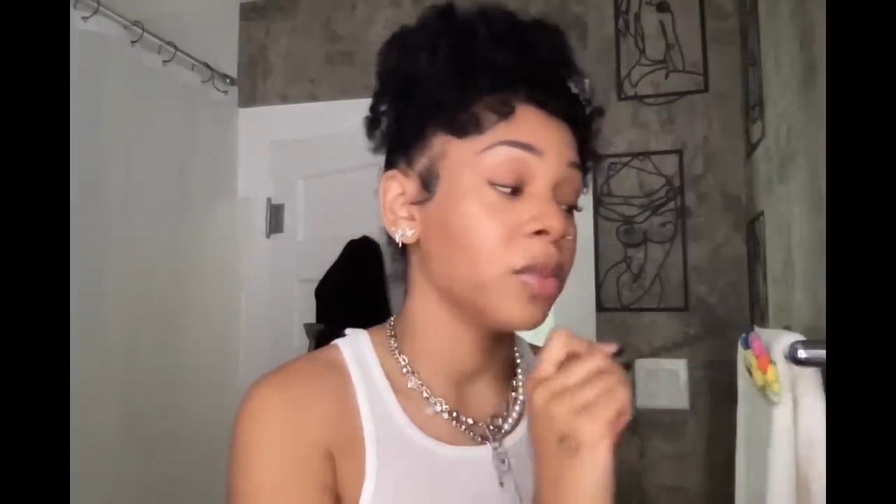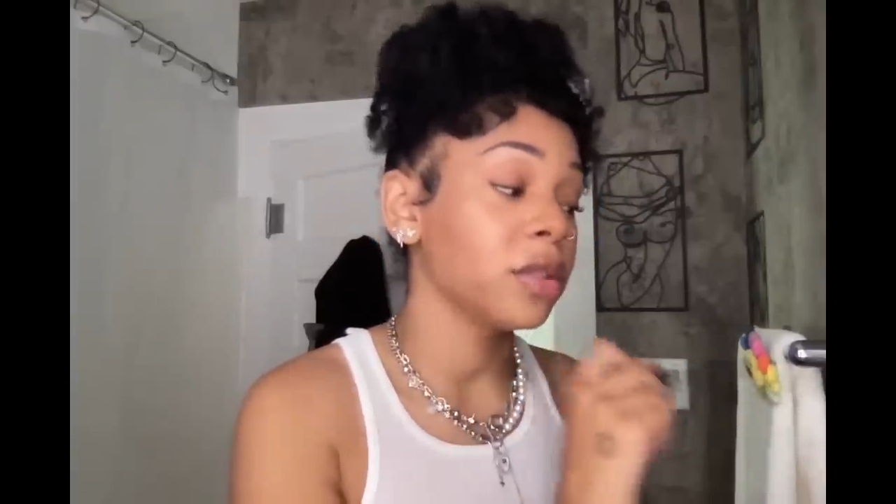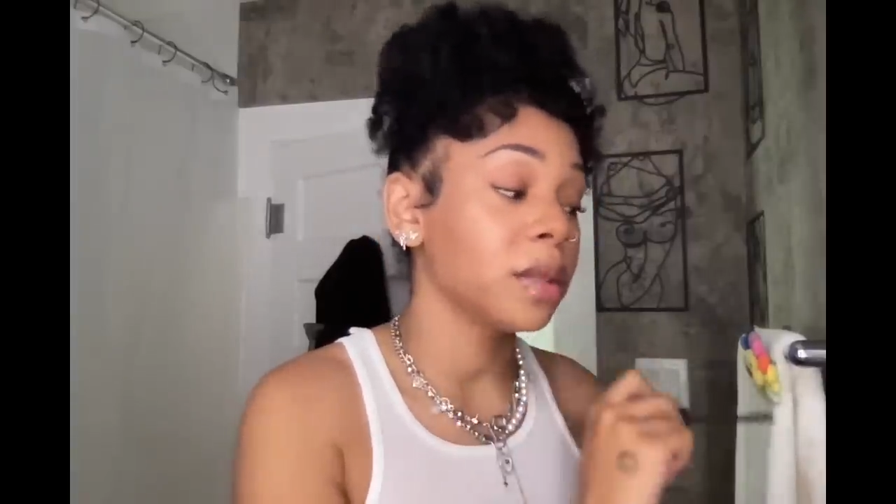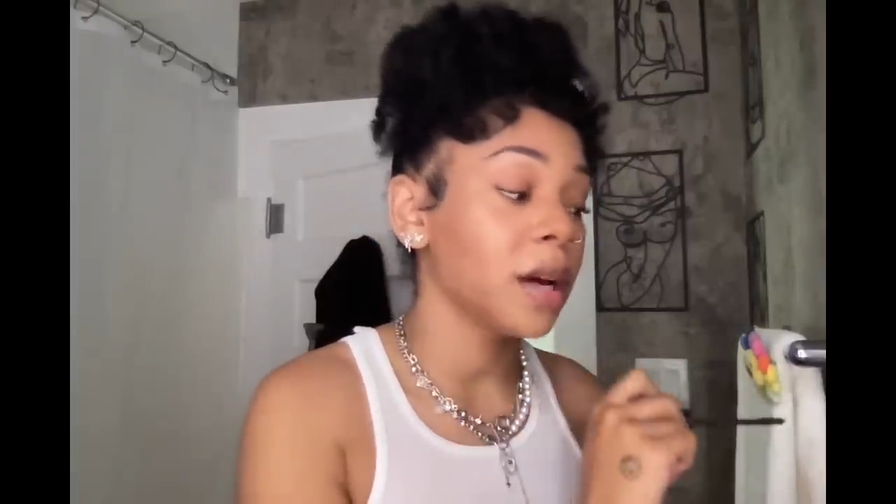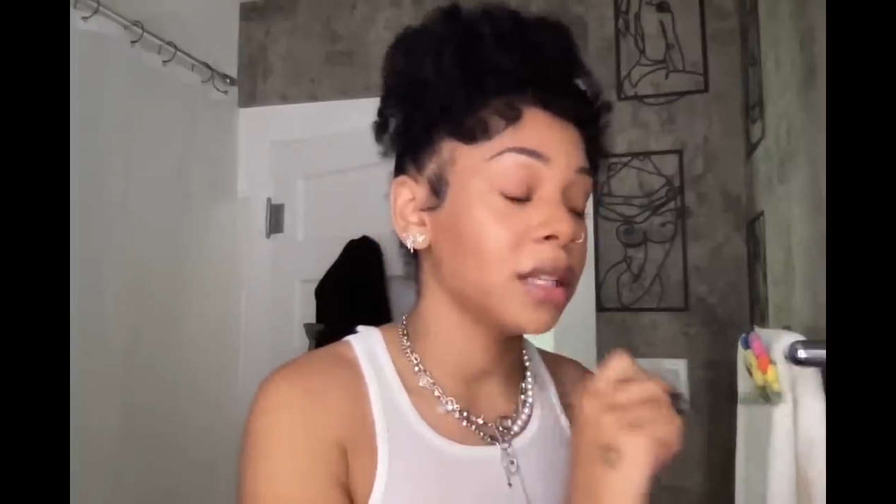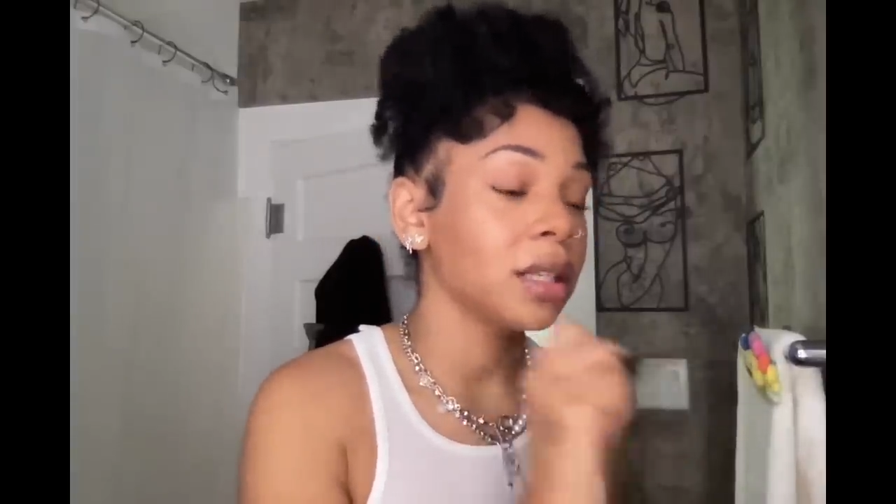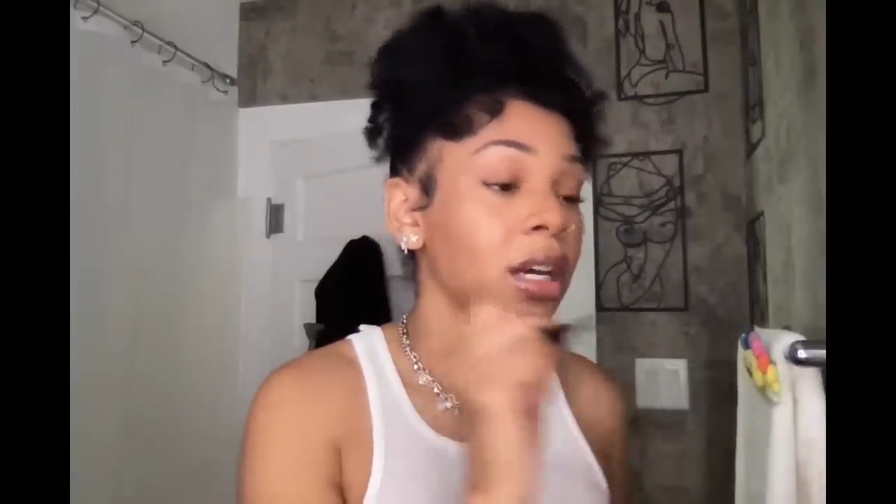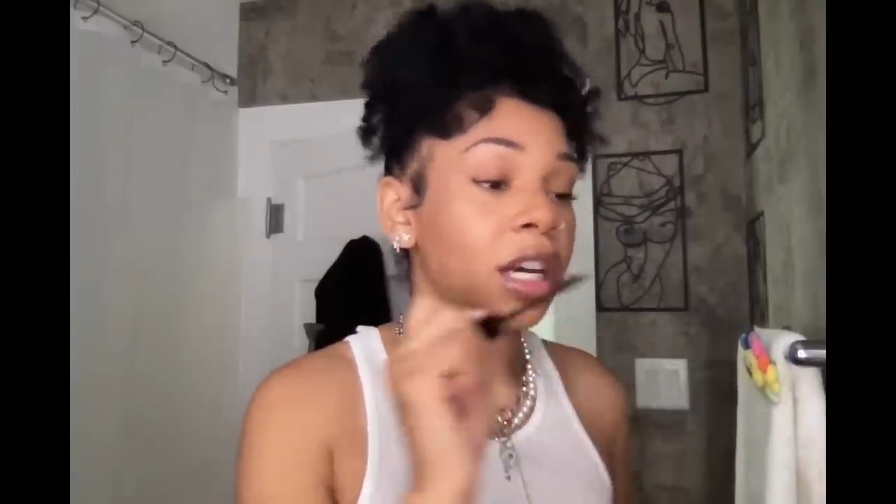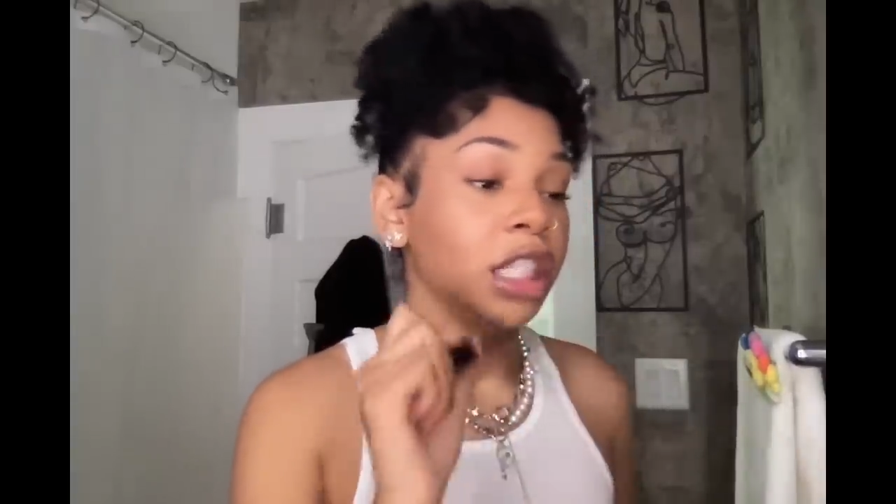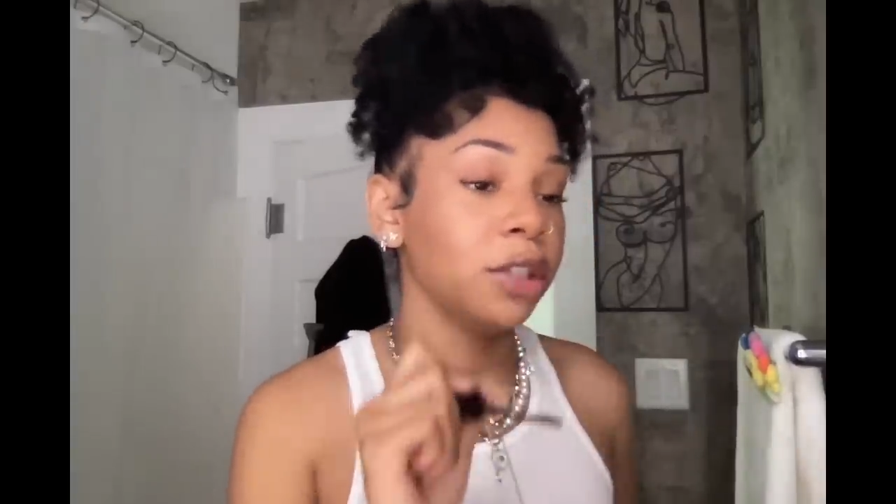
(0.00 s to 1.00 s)
response,
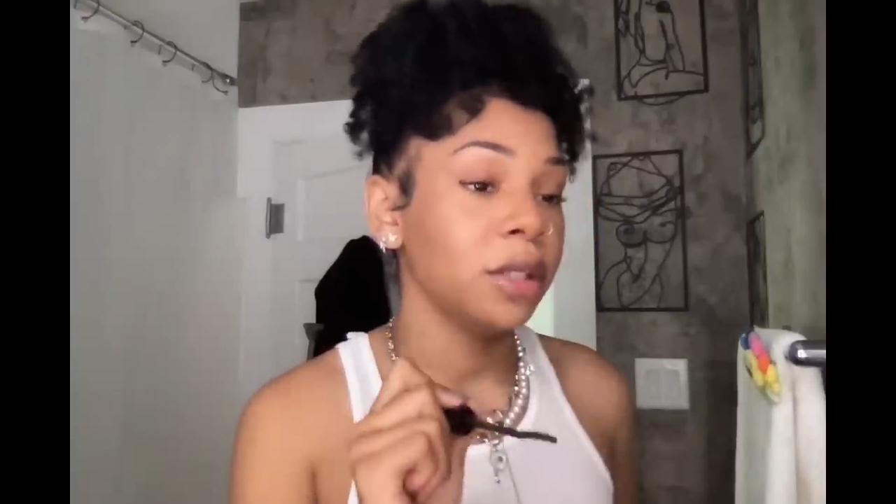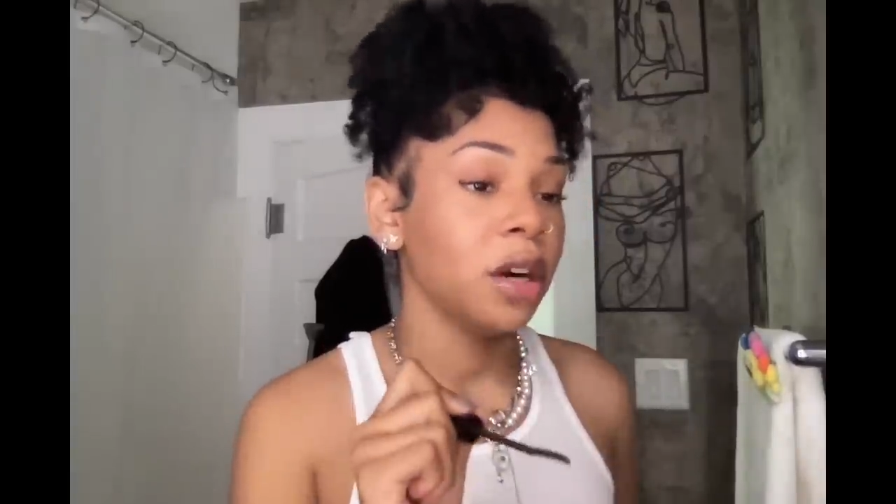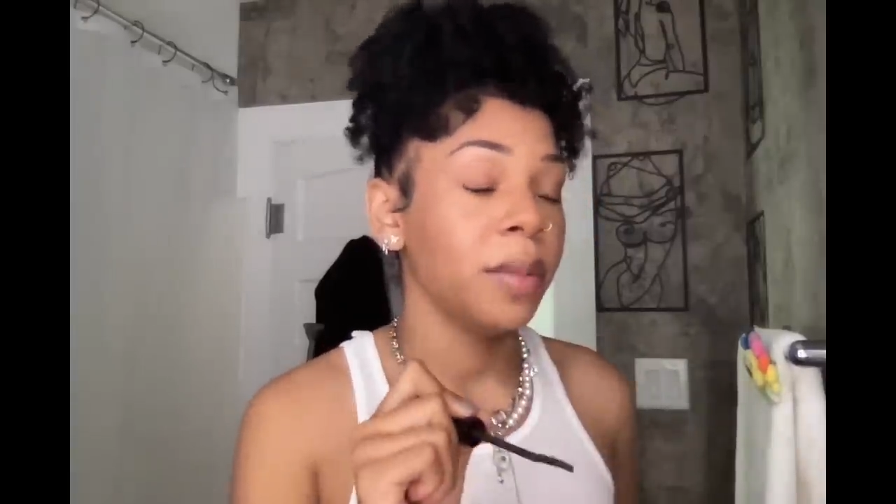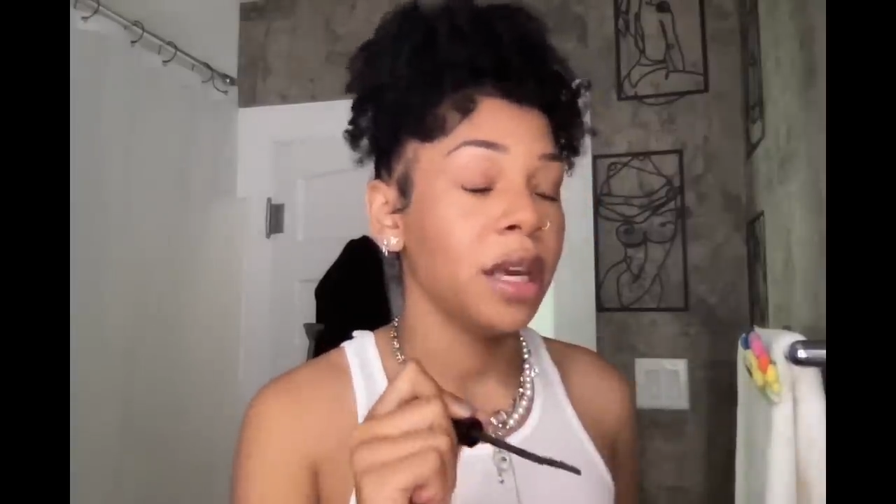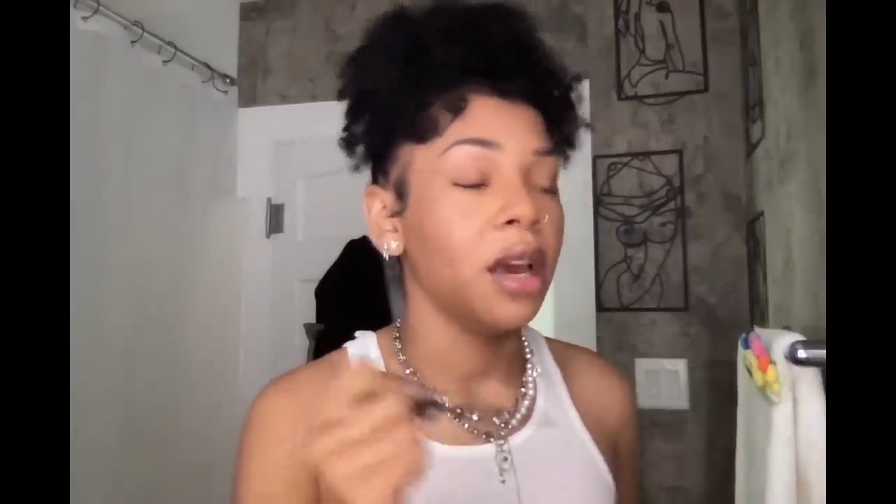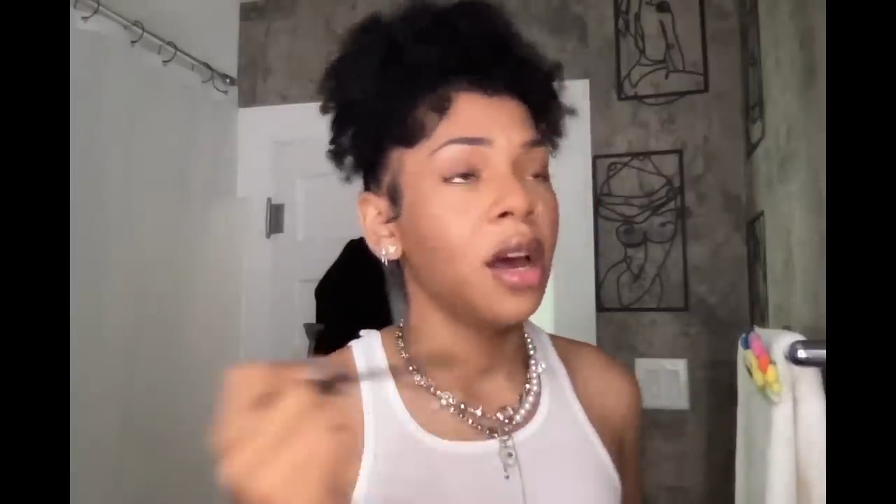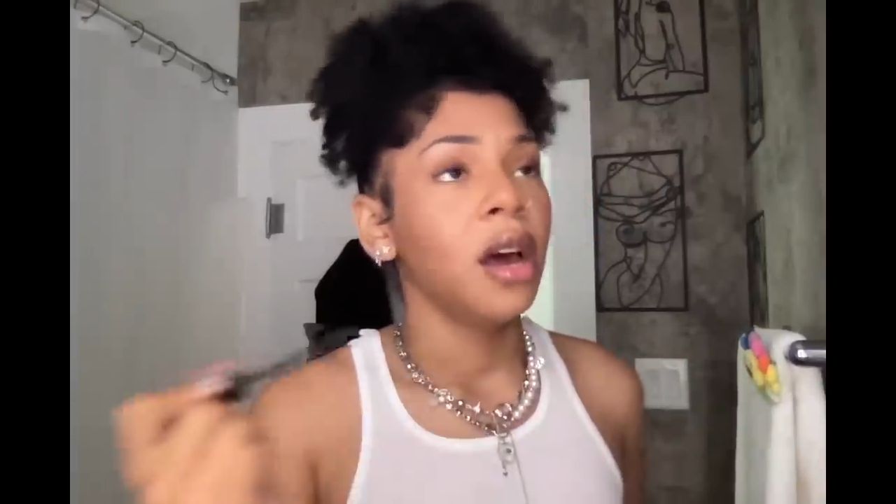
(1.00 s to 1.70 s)
she would tell me,